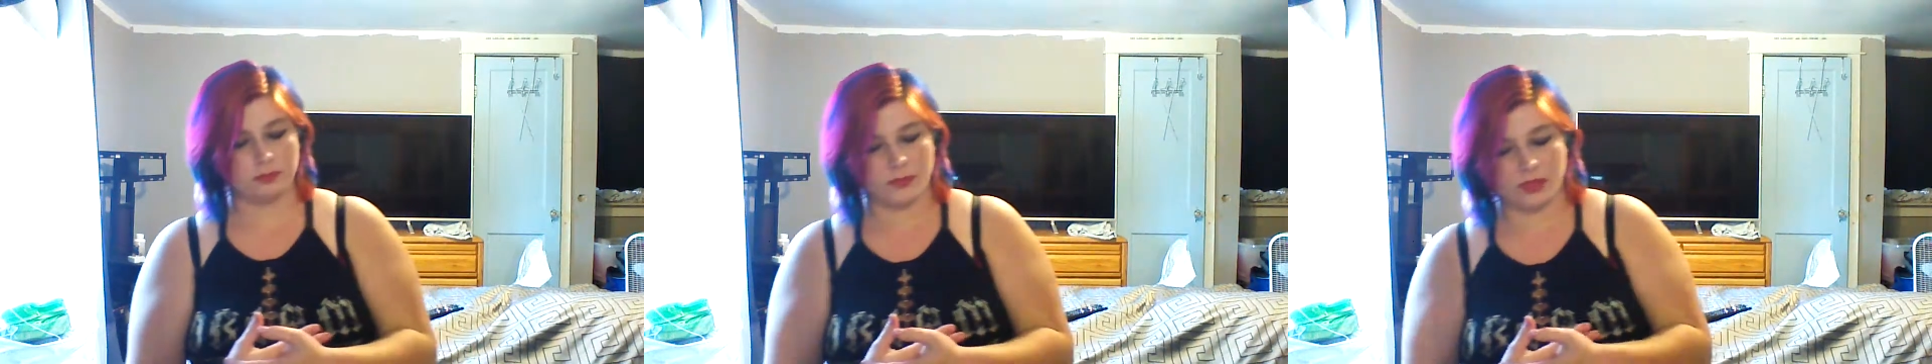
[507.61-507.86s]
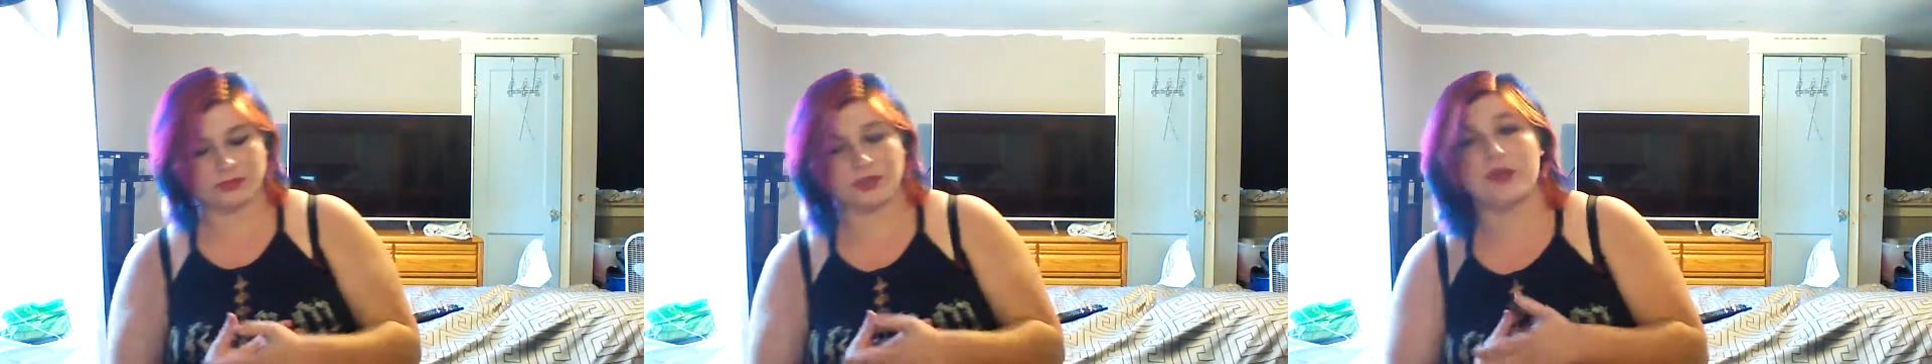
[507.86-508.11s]

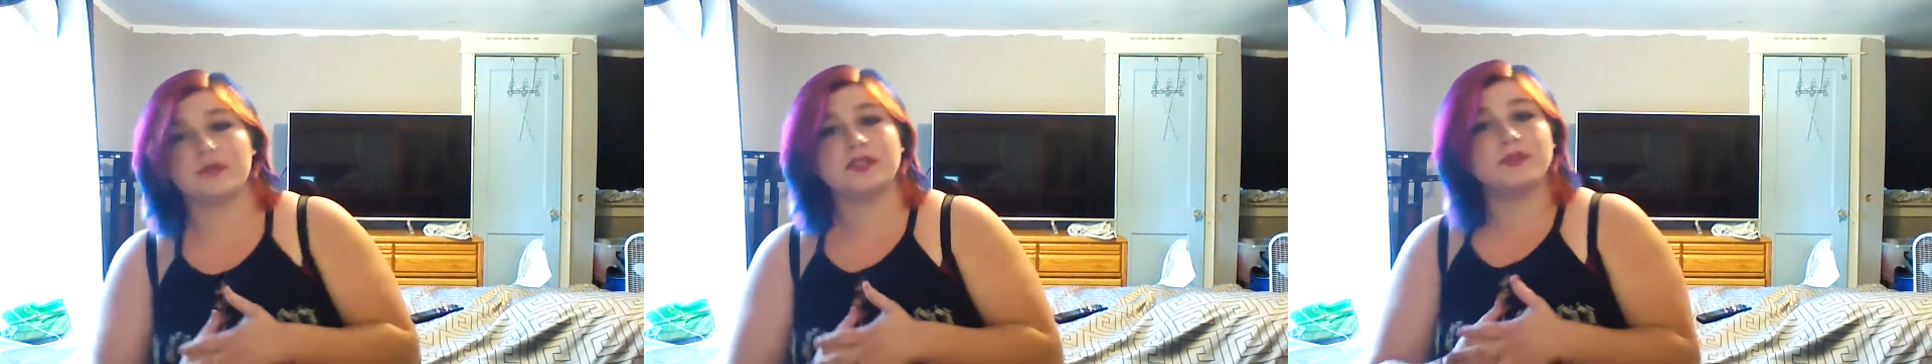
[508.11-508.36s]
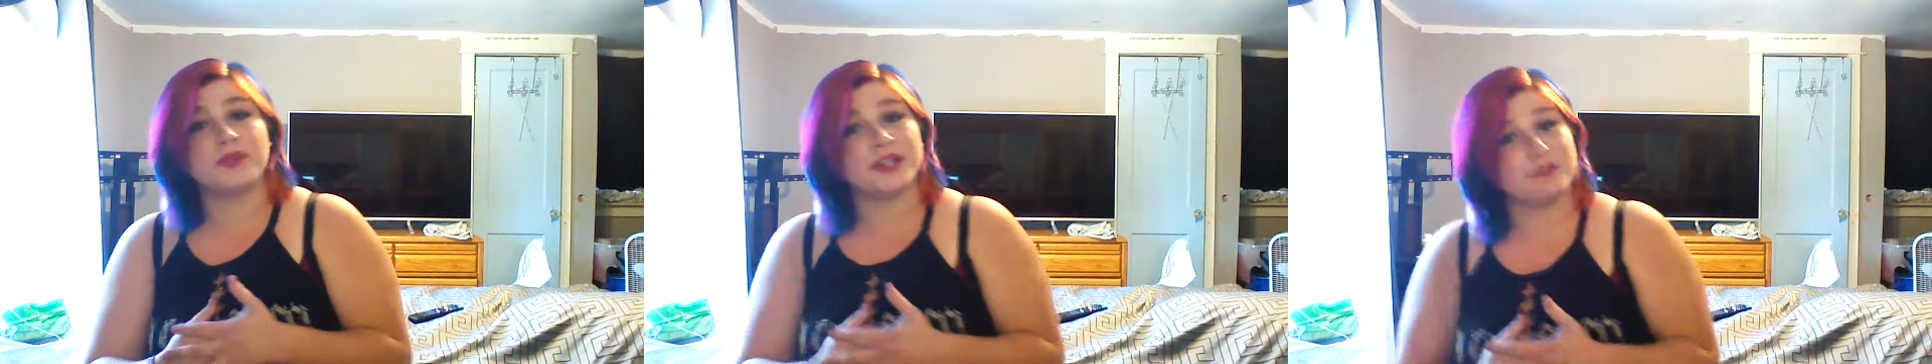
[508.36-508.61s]
So I was
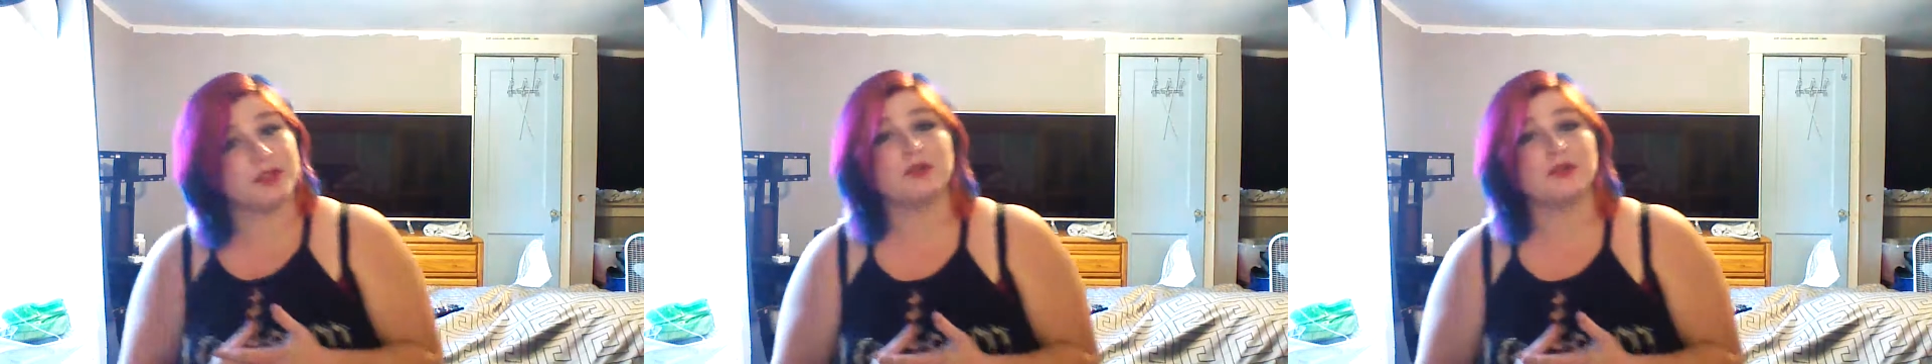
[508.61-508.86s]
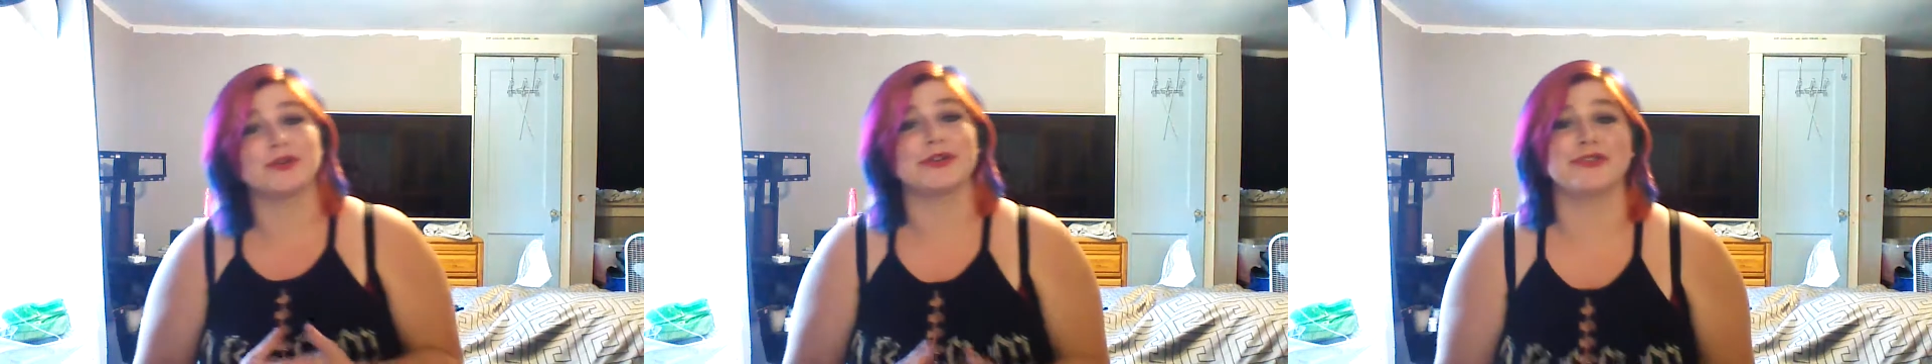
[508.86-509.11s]
impressed with the
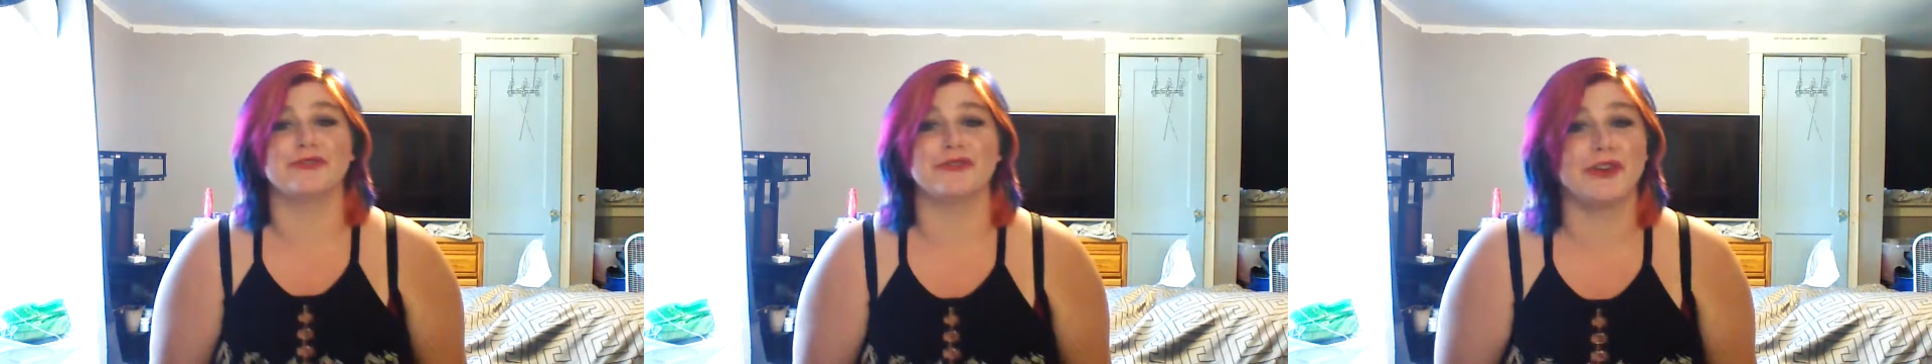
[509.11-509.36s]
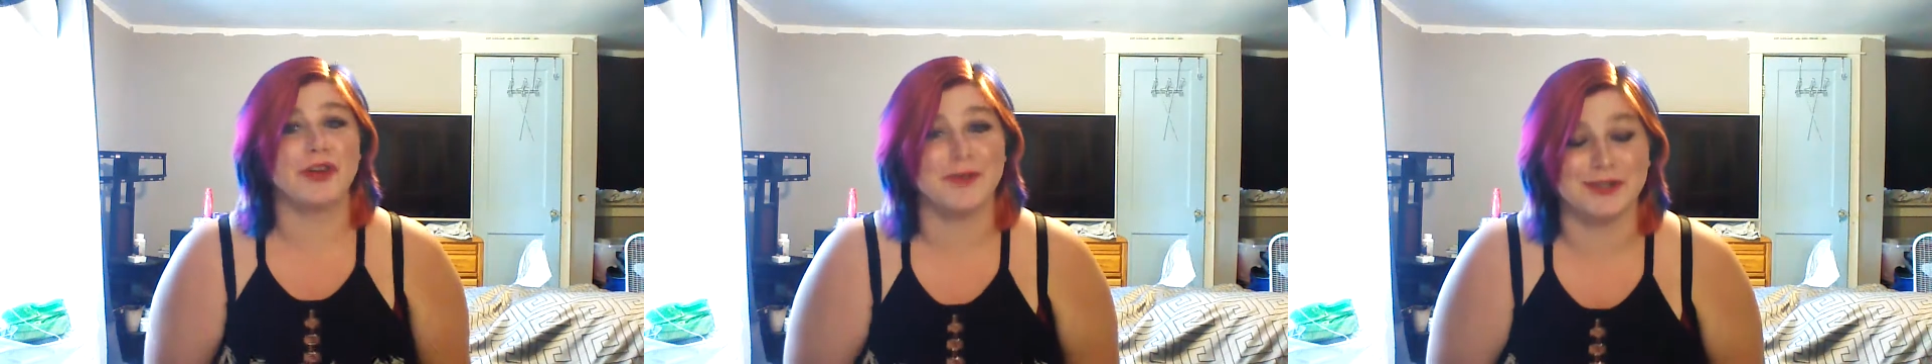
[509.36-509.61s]
orange,
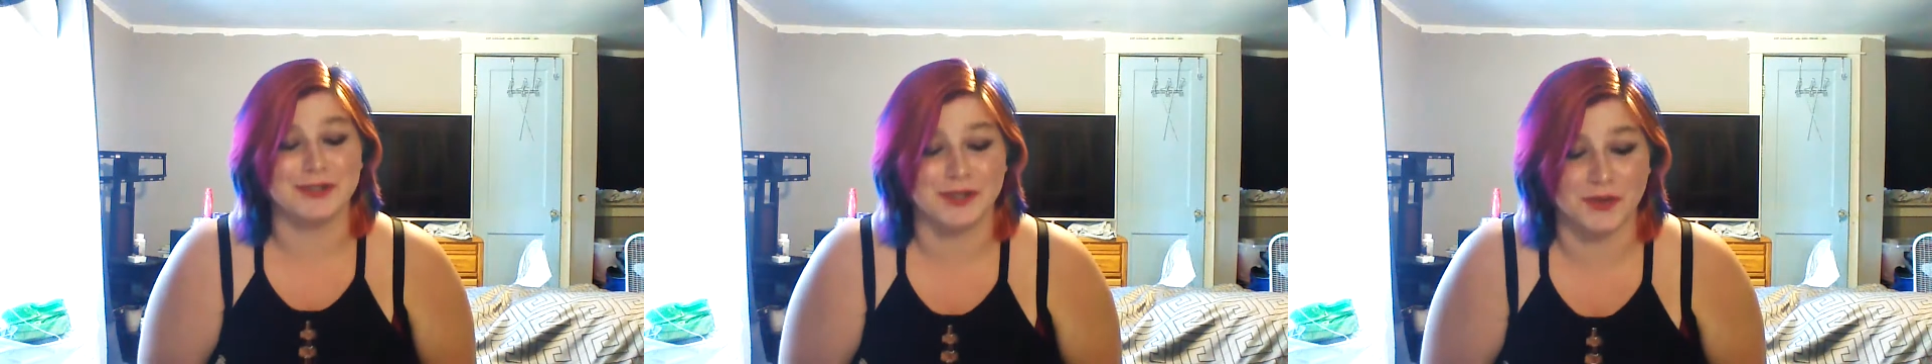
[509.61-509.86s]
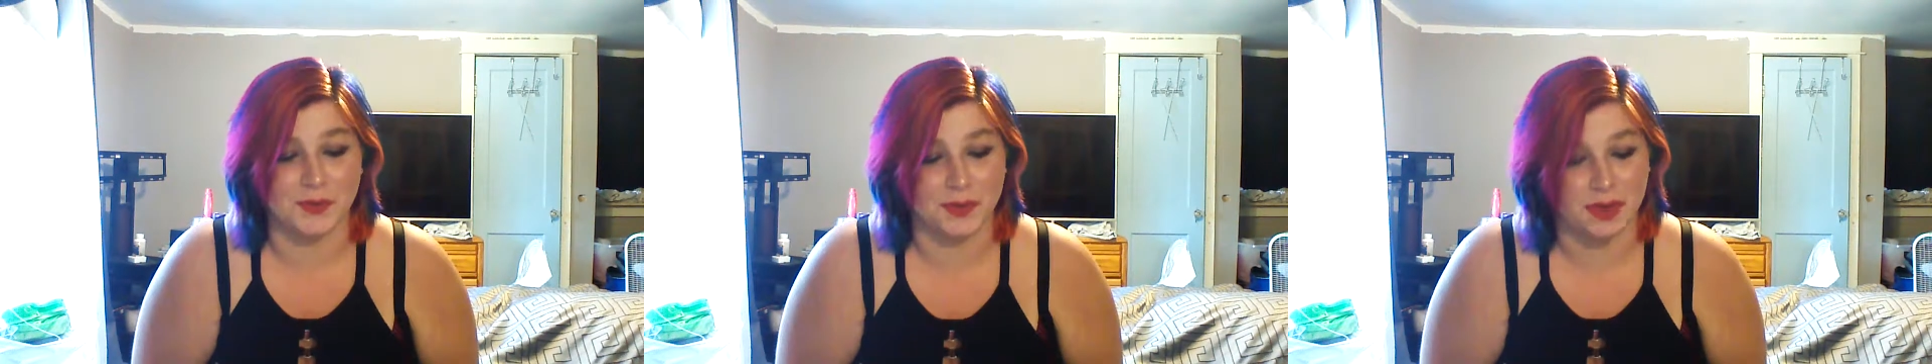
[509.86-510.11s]
very much
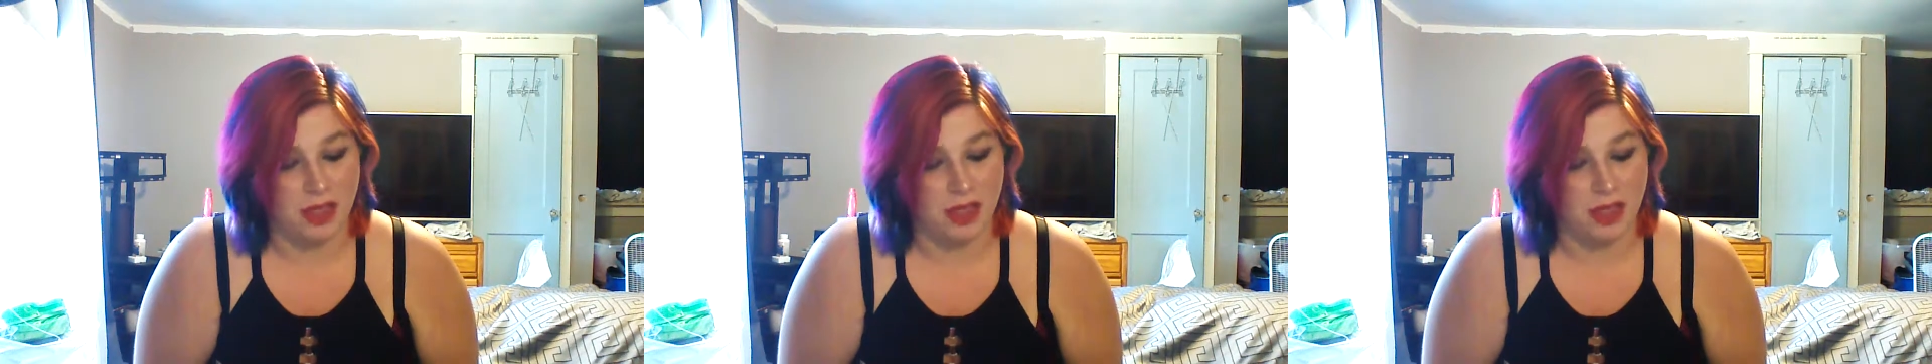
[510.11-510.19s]
so.